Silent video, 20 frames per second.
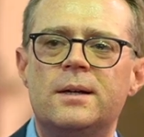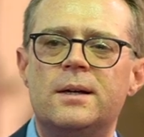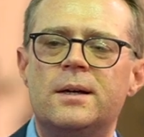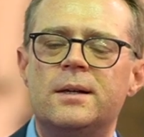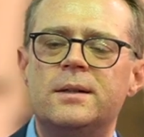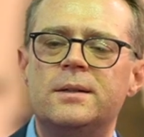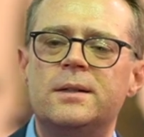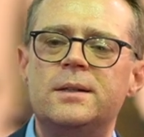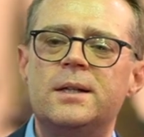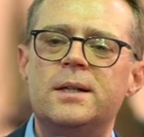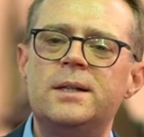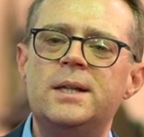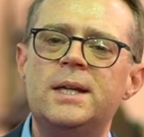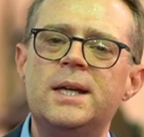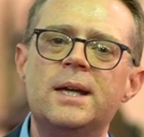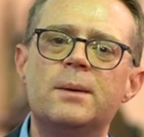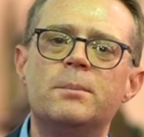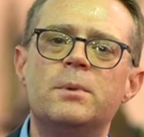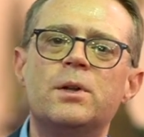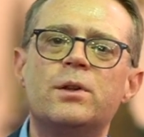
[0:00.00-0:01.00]
And in the
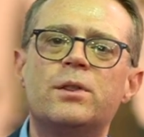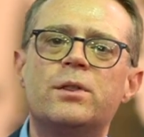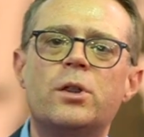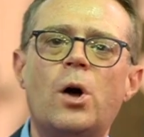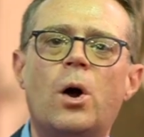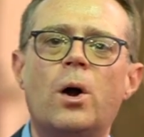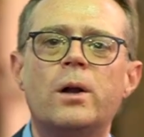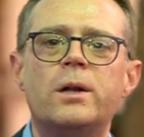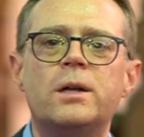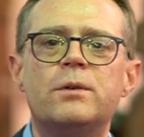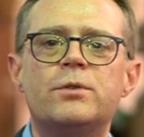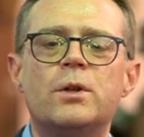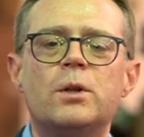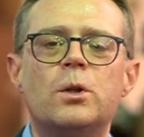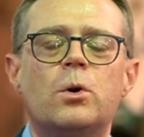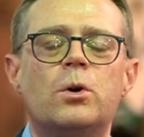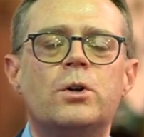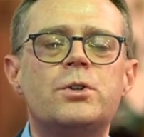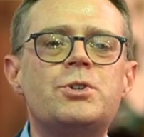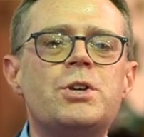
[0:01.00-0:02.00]
name and authority of the
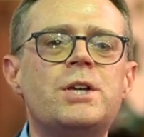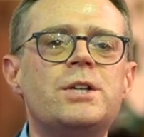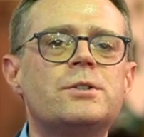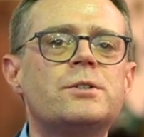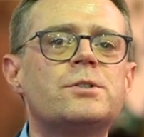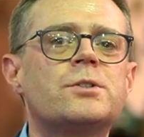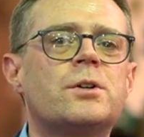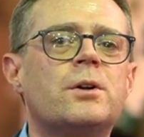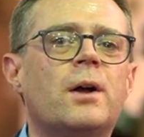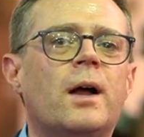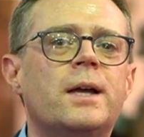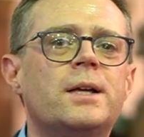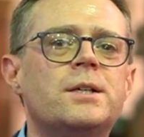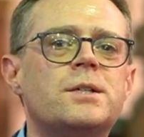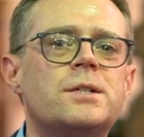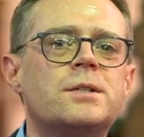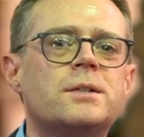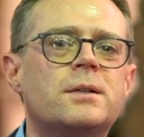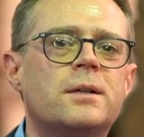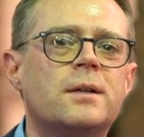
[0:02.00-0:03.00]
Lord Jesus
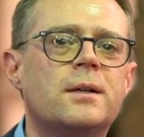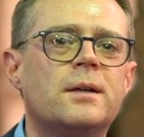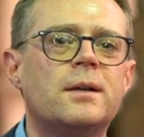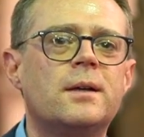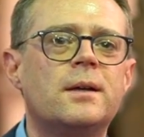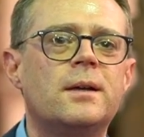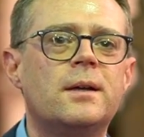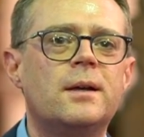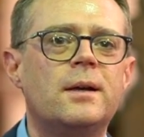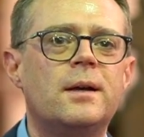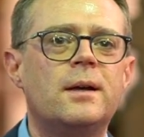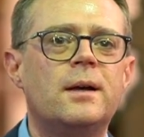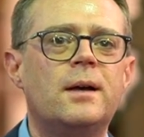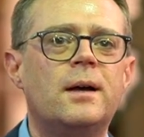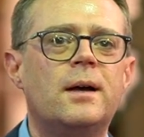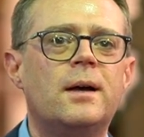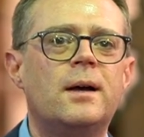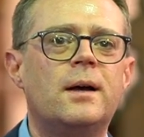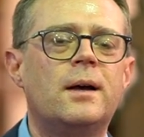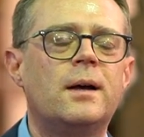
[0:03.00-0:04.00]
Christ,
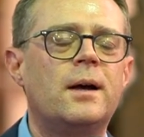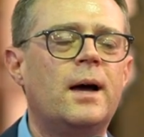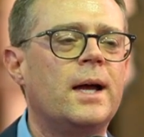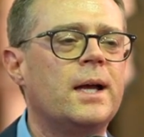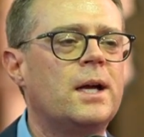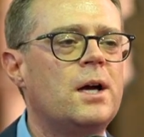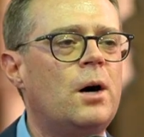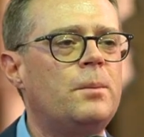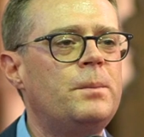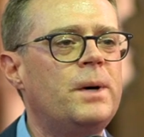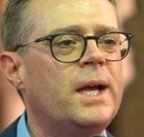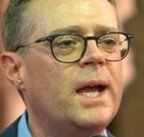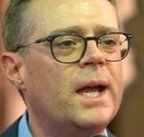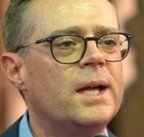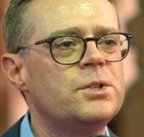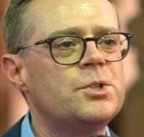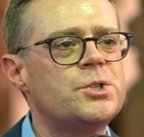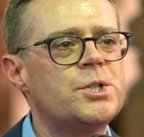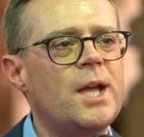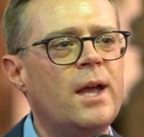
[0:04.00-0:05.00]
I come
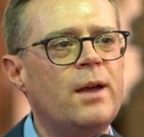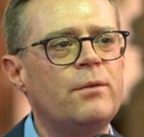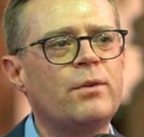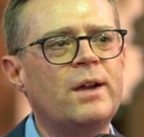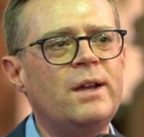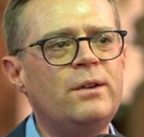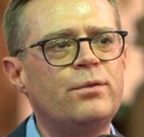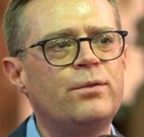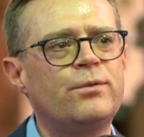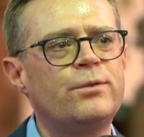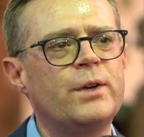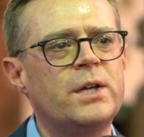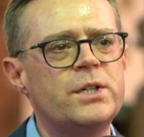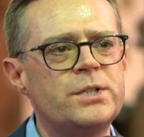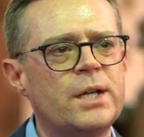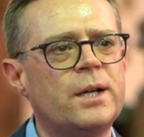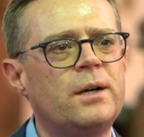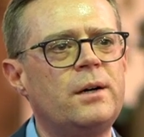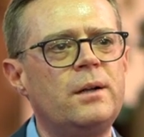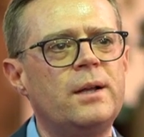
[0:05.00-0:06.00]
against every
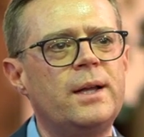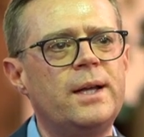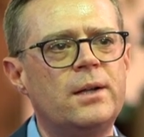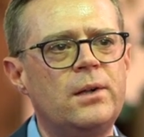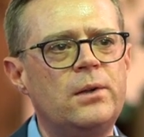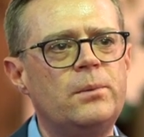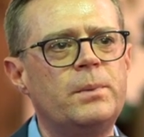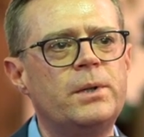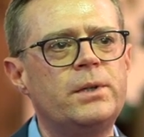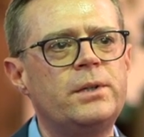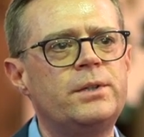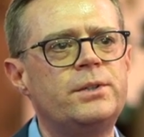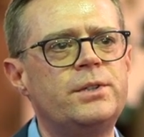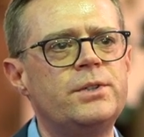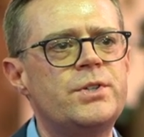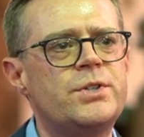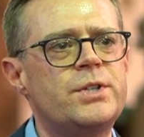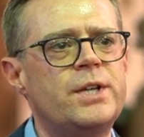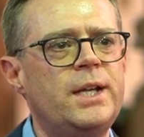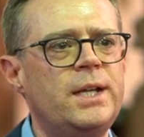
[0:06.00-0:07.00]
physical ailment,
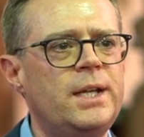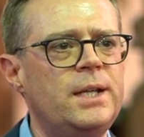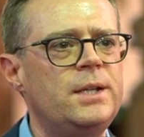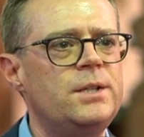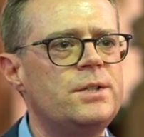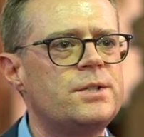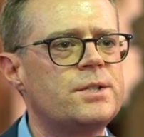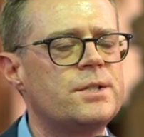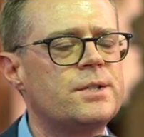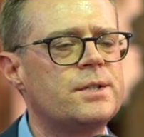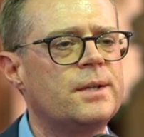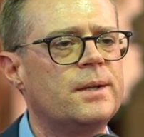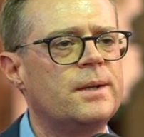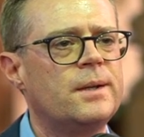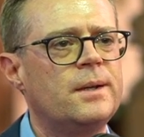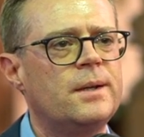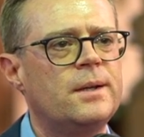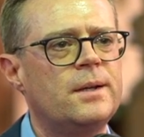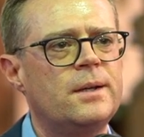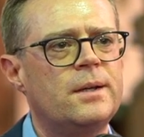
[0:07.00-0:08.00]

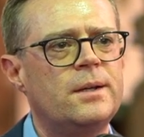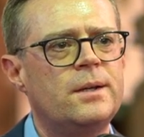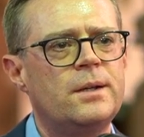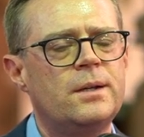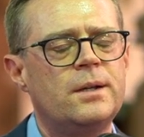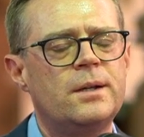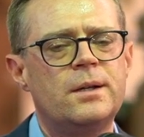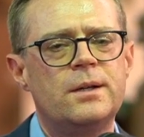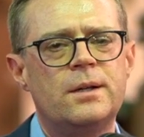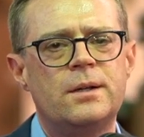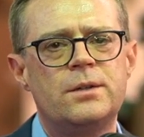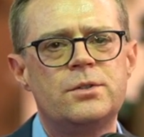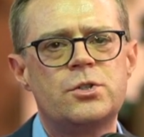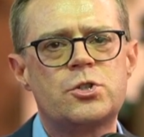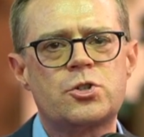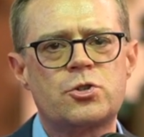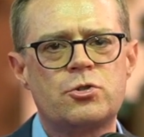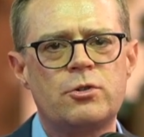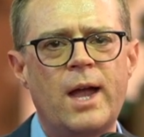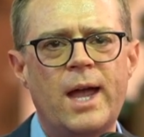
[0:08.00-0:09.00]
disease,
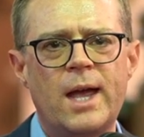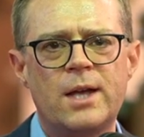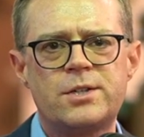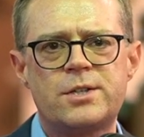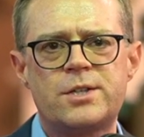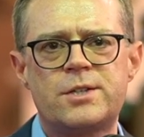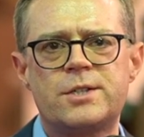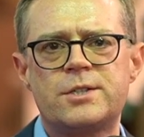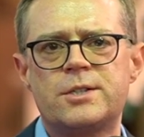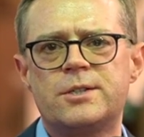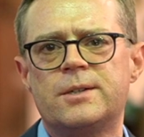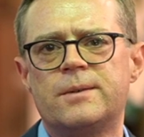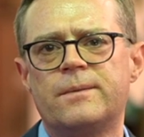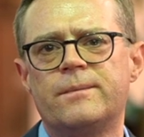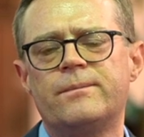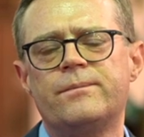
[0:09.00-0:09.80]
stress,